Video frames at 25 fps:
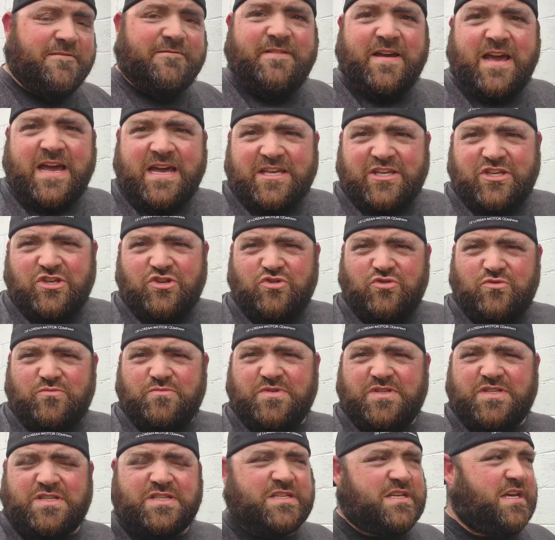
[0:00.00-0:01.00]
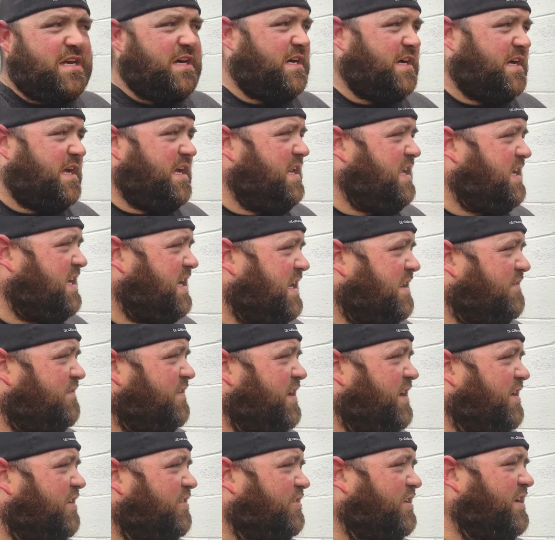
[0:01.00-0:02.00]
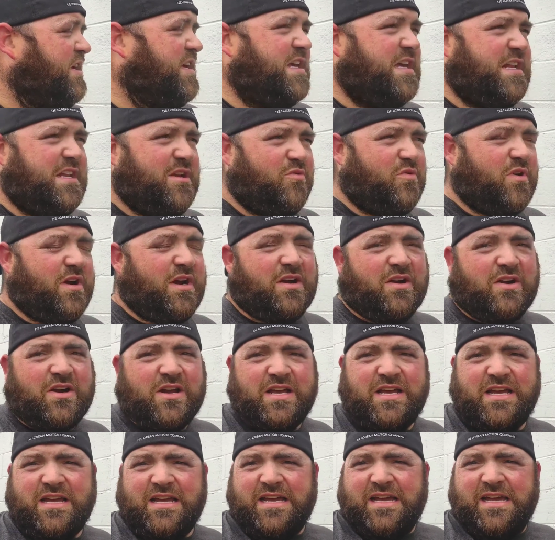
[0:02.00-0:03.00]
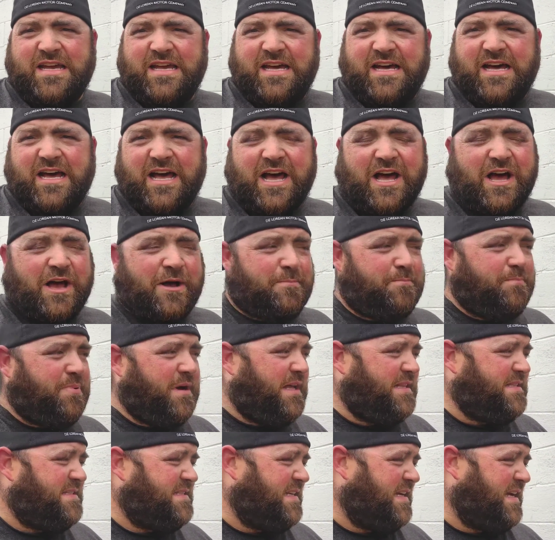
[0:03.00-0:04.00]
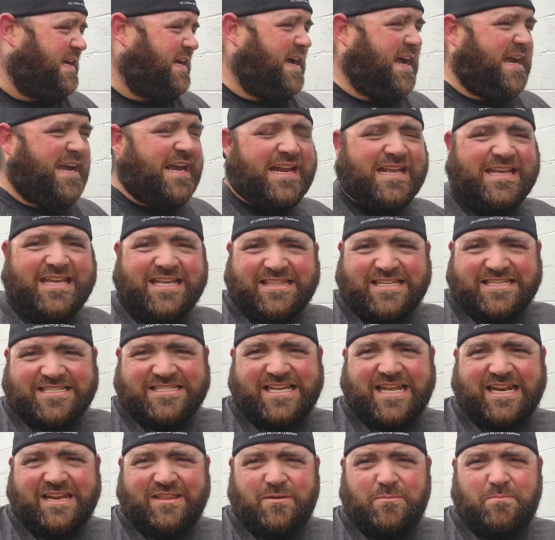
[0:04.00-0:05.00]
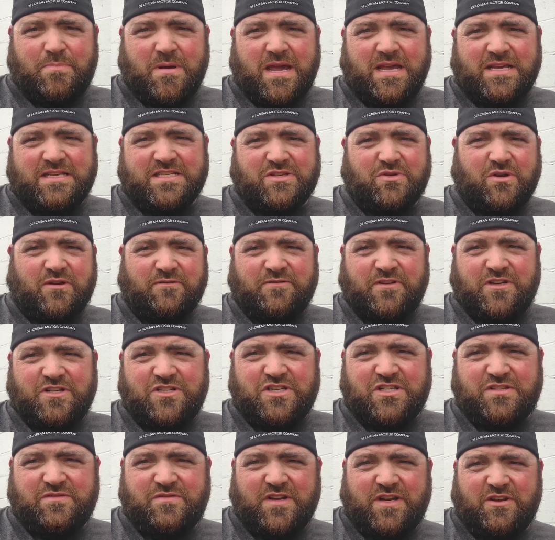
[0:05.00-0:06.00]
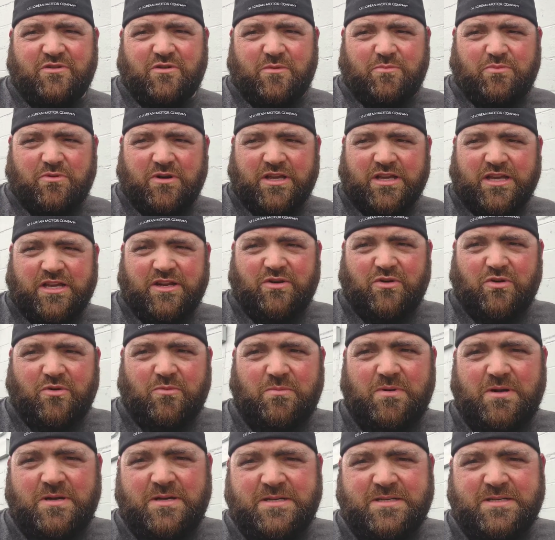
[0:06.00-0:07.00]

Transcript: vacuums, any kind of an air leak anywhere. But I got to get this out of the bay, so I'll finish this video up when I get home.